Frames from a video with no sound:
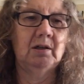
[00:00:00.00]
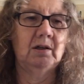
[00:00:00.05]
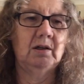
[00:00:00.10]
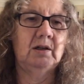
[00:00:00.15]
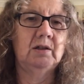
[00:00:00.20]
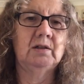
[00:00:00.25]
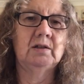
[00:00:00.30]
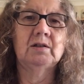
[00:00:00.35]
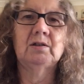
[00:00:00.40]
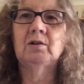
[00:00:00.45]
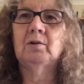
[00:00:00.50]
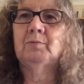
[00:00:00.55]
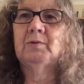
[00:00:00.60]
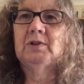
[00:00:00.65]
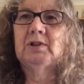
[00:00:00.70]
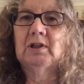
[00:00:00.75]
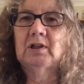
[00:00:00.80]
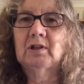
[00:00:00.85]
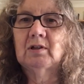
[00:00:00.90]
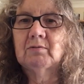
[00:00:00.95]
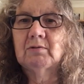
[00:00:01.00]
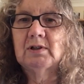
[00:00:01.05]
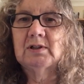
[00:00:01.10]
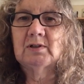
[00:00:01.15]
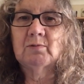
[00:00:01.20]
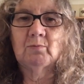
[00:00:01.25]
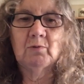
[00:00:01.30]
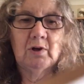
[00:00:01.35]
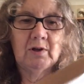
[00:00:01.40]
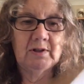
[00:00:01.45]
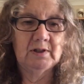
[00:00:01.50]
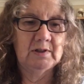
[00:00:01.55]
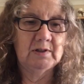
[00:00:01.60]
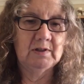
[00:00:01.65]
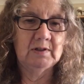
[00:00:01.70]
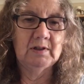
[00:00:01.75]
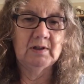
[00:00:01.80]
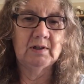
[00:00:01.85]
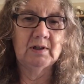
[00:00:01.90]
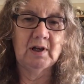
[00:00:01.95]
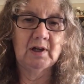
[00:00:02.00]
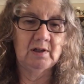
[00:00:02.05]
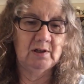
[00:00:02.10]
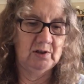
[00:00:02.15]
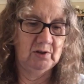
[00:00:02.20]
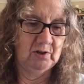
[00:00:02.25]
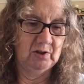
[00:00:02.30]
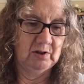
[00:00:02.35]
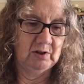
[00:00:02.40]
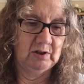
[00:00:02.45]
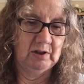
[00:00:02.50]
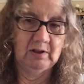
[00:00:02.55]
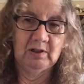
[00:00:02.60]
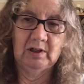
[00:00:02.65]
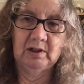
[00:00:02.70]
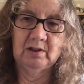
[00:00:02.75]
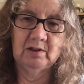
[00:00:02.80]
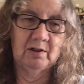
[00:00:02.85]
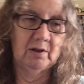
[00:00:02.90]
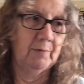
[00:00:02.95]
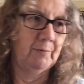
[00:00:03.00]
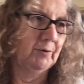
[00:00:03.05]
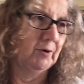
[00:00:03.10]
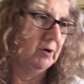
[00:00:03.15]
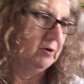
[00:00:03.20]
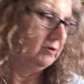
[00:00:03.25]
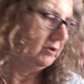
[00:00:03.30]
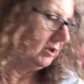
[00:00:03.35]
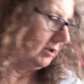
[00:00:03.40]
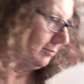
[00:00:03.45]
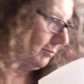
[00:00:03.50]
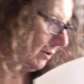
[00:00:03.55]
And there's no particular reason why this is in that, it's just it needed a project